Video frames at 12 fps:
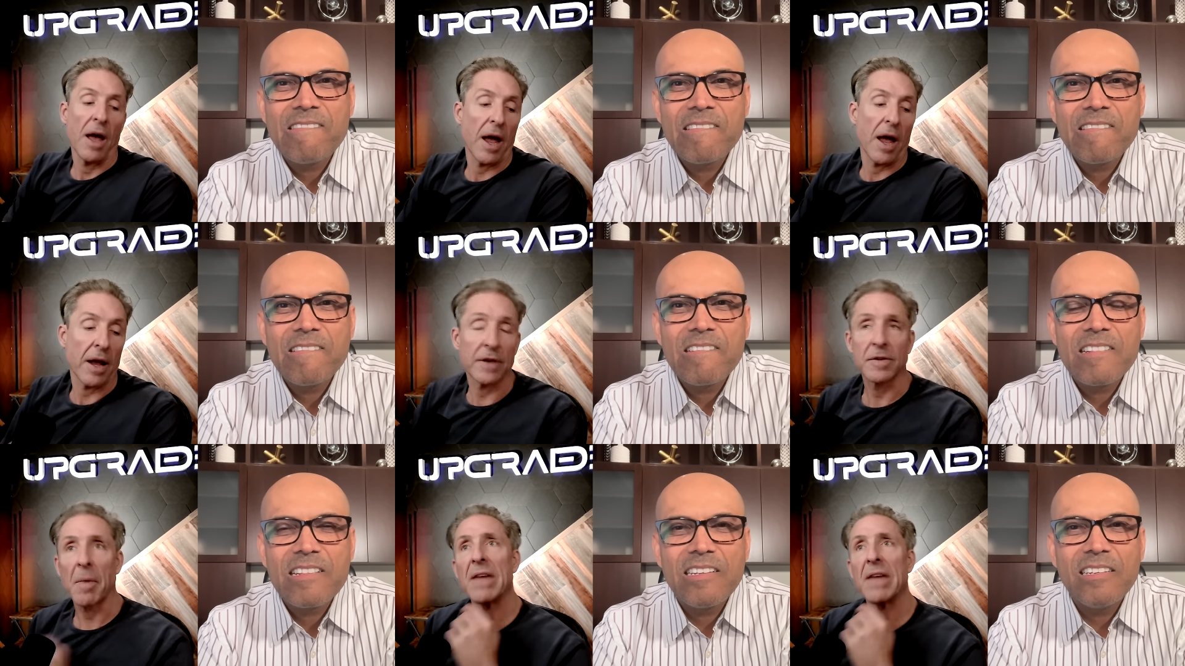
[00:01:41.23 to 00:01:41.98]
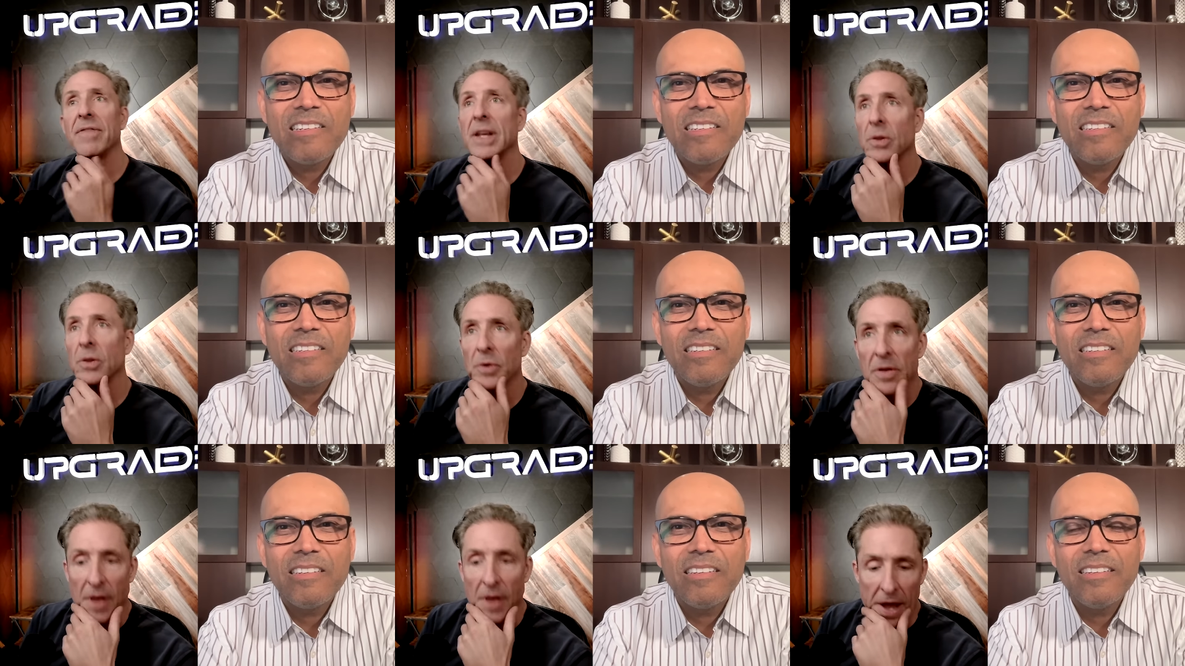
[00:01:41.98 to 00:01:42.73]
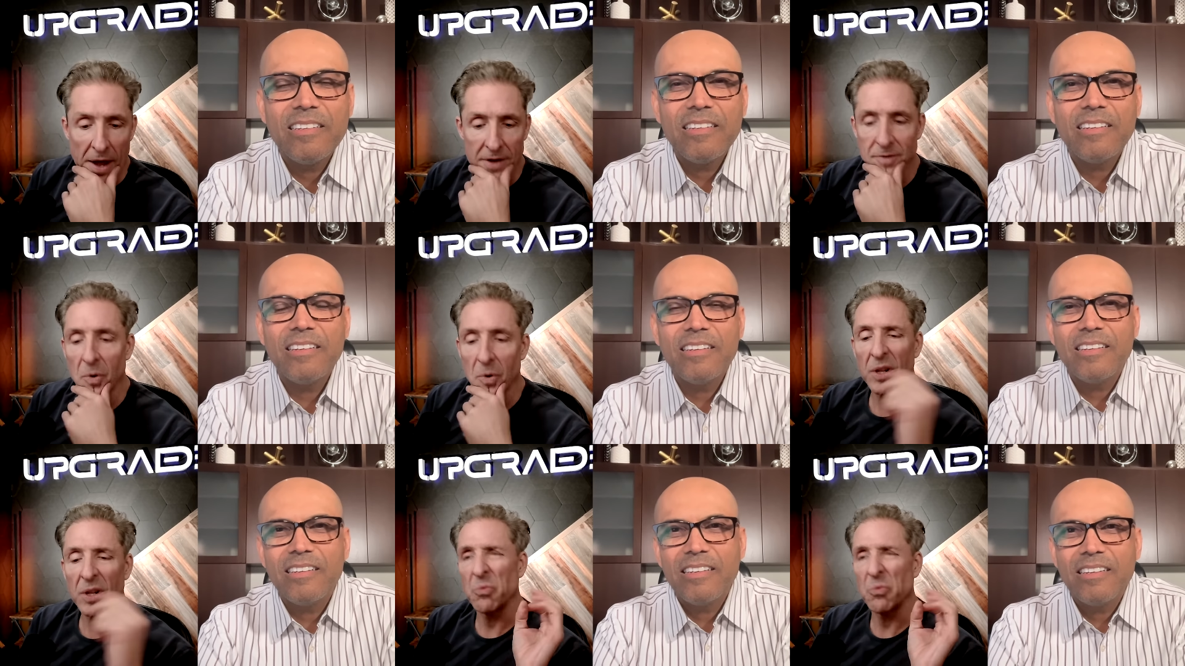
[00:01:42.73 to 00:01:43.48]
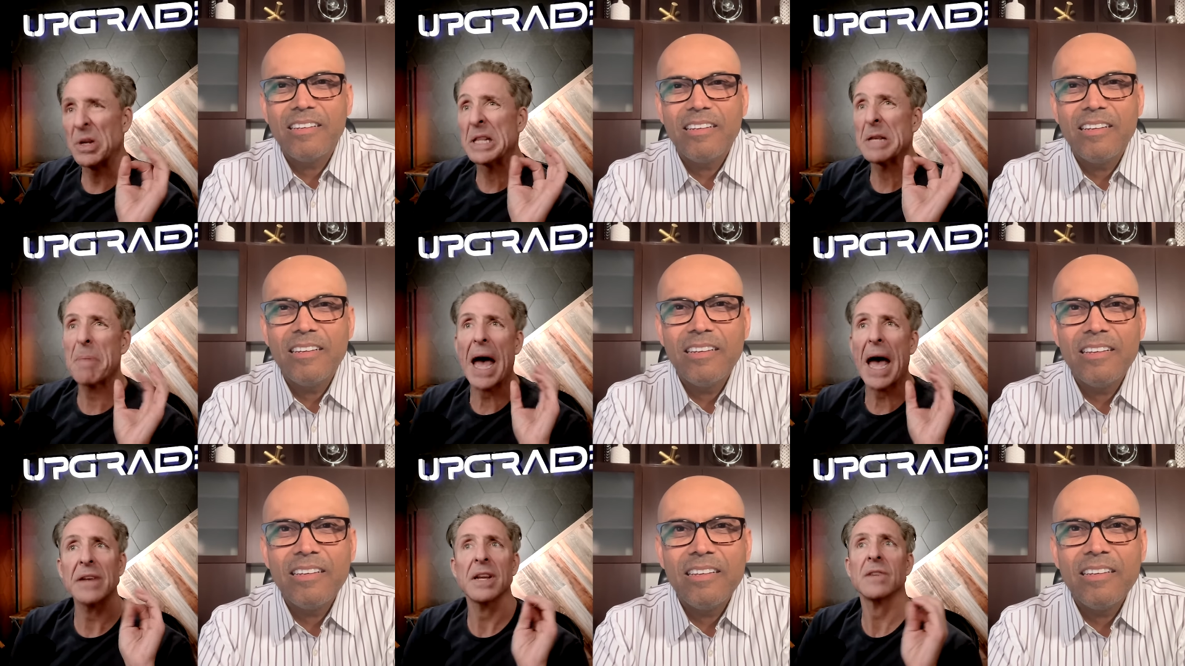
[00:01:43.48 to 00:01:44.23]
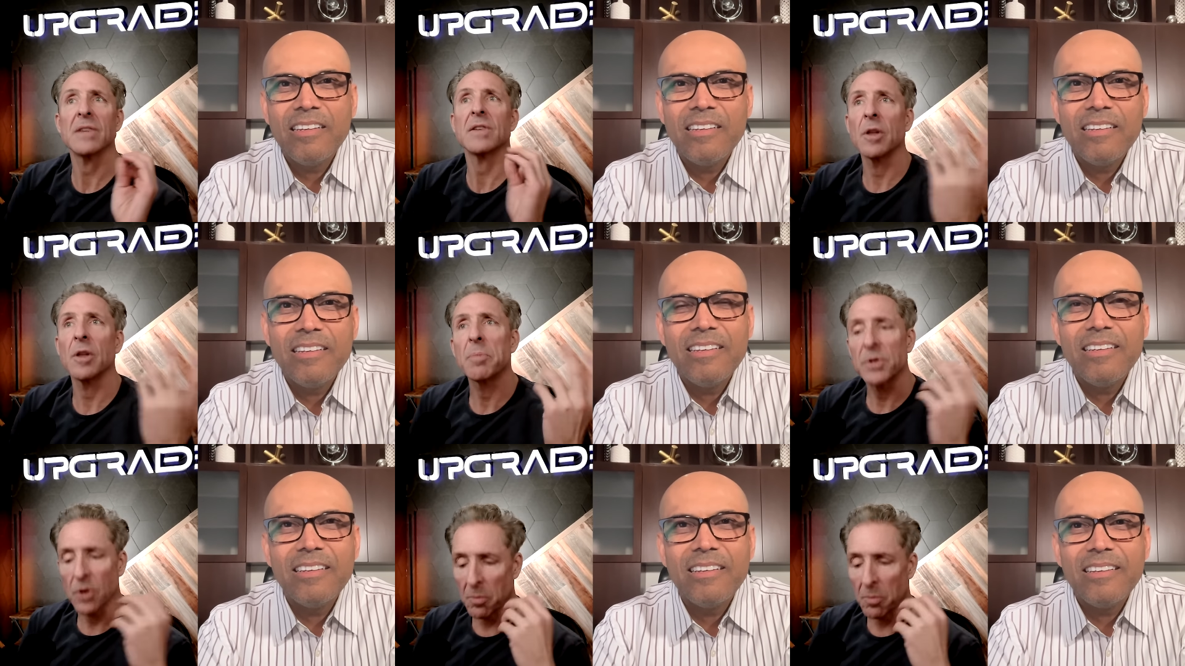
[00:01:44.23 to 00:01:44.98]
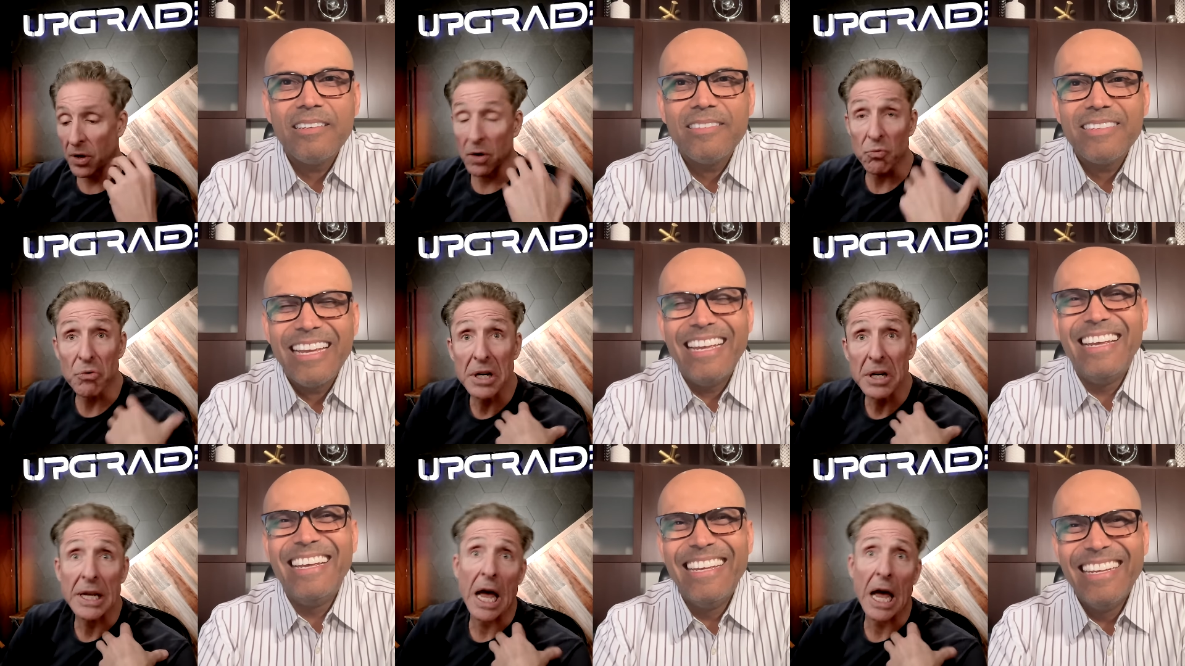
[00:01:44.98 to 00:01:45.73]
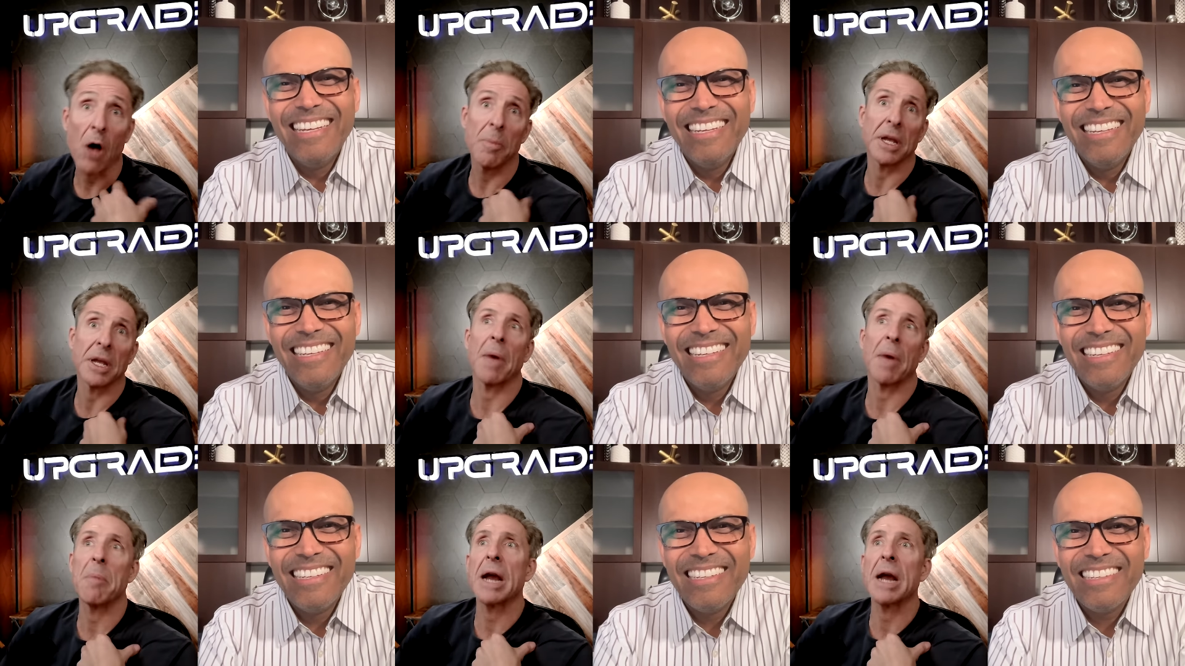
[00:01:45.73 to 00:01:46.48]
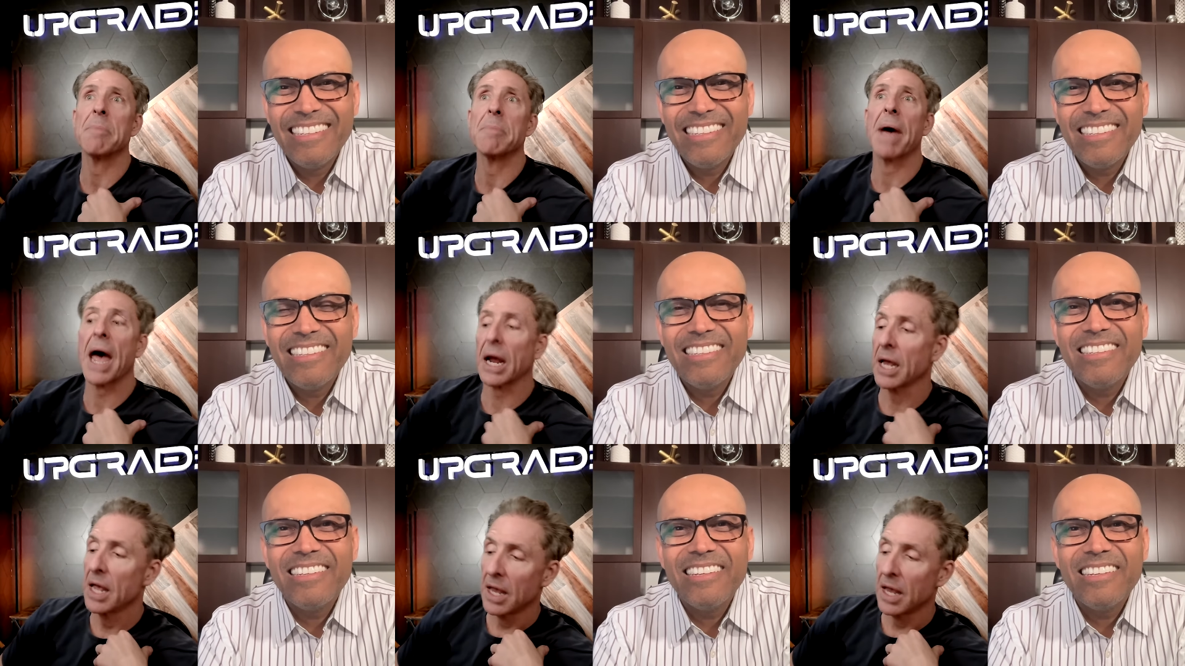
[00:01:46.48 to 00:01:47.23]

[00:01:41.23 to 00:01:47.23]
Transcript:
Speaker 1: I got some IV glutathione, some early, really bad tasting liposomal, and it really helped me get my brain back.